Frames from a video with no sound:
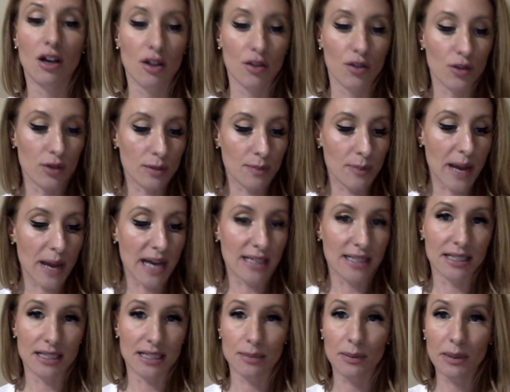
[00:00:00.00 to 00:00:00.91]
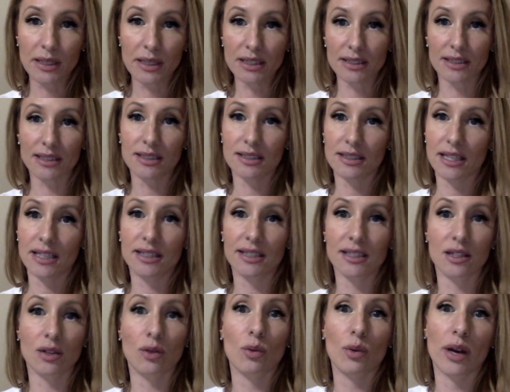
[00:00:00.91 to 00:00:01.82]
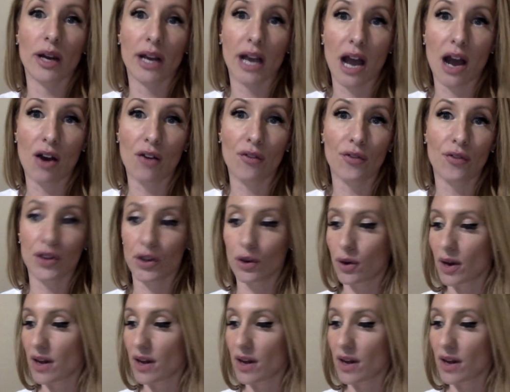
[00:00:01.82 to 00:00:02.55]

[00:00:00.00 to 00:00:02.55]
those past experiences that didn't work out for you.